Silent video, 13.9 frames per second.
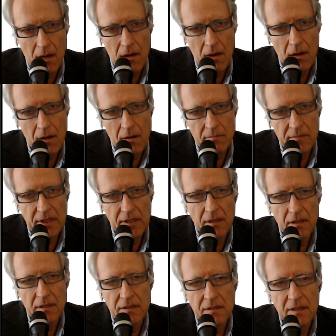
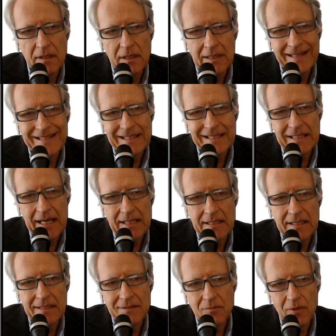the
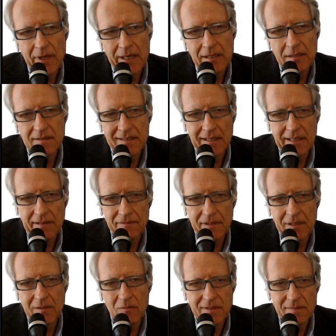1980s, when South
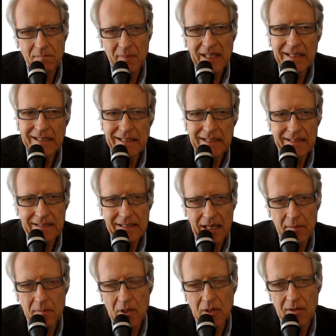Africa was being
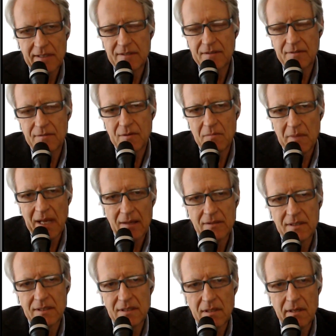destabilized from
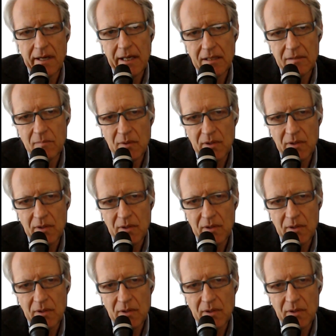outside